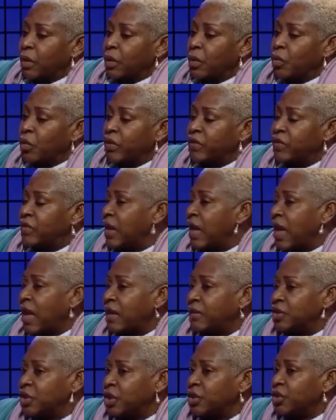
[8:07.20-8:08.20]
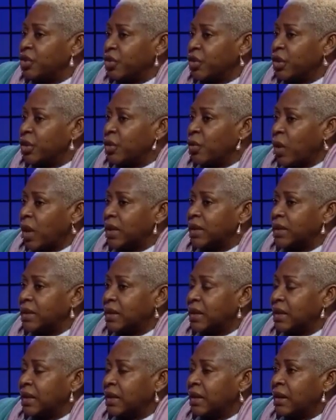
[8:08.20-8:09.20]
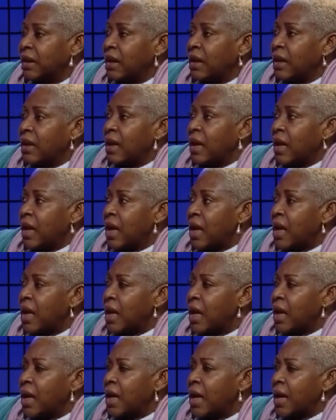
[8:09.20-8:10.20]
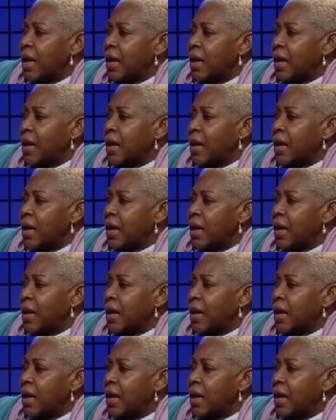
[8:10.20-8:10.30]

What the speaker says: was to have gender equality. I